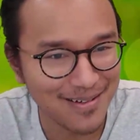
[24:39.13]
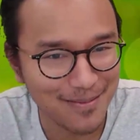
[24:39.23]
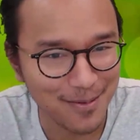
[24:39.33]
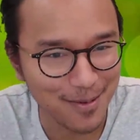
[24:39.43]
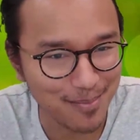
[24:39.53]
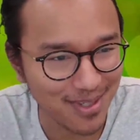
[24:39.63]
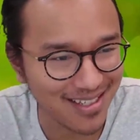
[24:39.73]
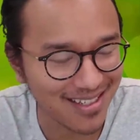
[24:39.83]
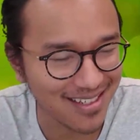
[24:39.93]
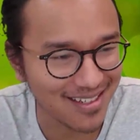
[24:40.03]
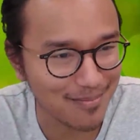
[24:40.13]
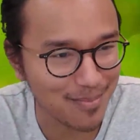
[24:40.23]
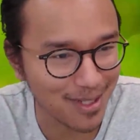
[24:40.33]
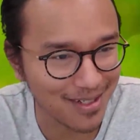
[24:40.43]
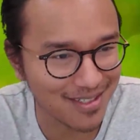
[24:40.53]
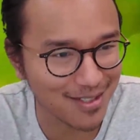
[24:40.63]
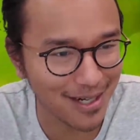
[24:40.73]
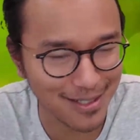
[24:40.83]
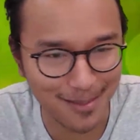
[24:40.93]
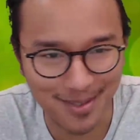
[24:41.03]
would be because
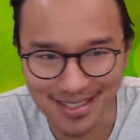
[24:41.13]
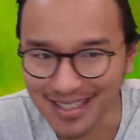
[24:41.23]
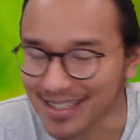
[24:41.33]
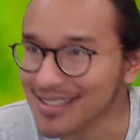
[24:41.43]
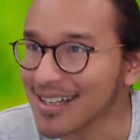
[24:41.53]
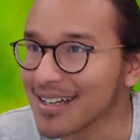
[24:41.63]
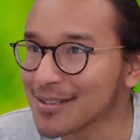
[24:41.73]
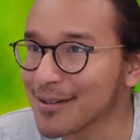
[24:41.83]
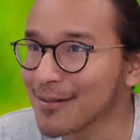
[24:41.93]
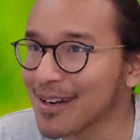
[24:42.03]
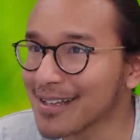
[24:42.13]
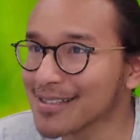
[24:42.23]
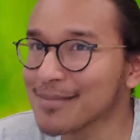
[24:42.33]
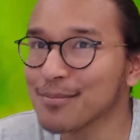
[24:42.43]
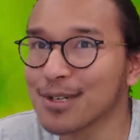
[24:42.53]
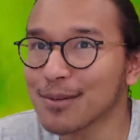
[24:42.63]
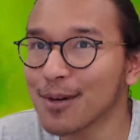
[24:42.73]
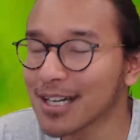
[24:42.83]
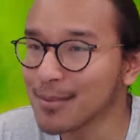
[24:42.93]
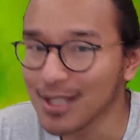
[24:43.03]
ChatGPT can start generating some pretty
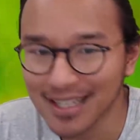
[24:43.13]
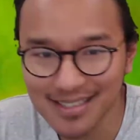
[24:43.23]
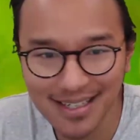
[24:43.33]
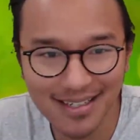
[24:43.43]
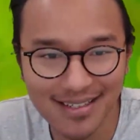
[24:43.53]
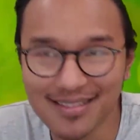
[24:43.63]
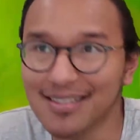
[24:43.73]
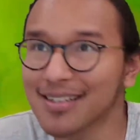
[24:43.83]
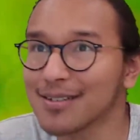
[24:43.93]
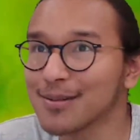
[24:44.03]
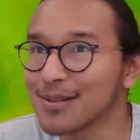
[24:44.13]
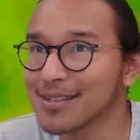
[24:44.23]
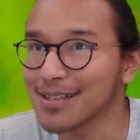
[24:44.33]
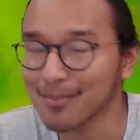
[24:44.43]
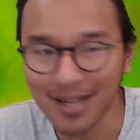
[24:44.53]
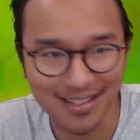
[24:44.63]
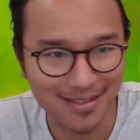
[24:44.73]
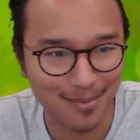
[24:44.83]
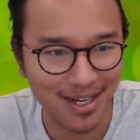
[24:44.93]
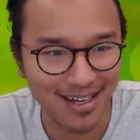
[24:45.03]
workable essays and it can do things like pass
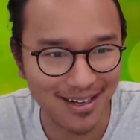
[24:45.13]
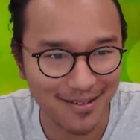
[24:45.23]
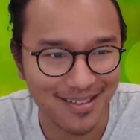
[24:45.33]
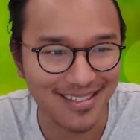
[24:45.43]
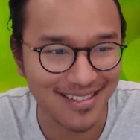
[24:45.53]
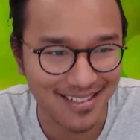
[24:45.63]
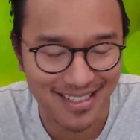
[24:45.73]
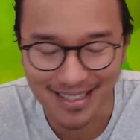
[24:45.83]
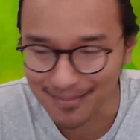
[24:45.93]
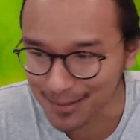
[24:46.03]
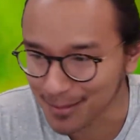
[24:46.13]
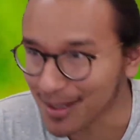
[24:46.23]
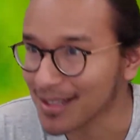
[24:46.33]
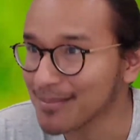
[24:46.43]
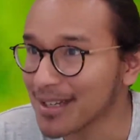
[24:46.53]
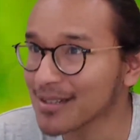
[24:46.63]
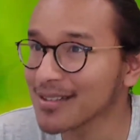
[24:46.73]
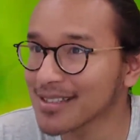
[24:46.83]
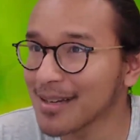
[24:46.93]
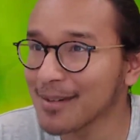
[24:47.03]
the bar and do well in medical
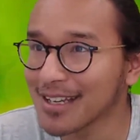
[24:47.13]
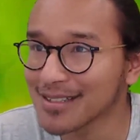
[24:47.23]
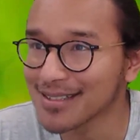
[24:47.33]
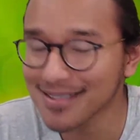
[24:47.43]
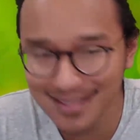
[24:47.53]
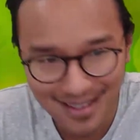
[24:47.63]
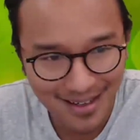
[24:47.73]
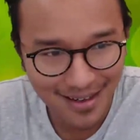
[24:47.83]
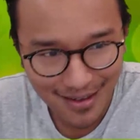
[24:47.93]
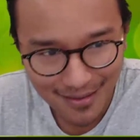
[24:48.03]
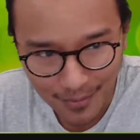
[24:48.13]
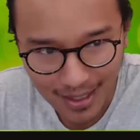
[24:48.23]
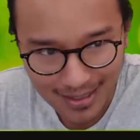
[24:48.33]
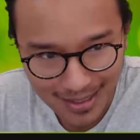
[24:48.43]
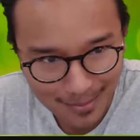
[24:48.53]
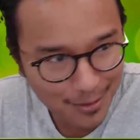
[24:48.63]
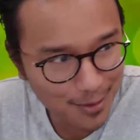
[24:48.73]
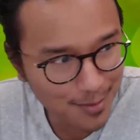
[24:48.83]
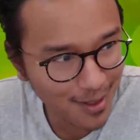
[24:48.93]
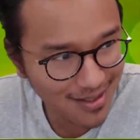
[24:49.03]
examinations, for academia to
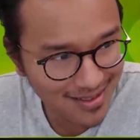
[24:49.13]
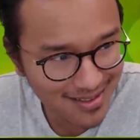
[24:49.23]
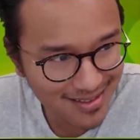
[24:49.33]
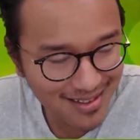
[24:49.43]
respond